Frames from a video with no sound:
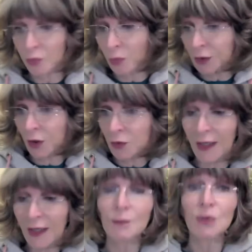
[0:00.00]
you know,
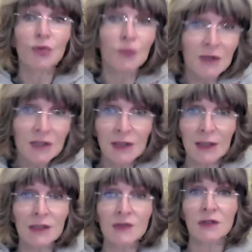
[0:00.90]
get movement
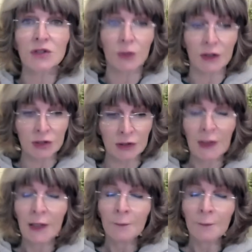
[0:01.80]
in a situation,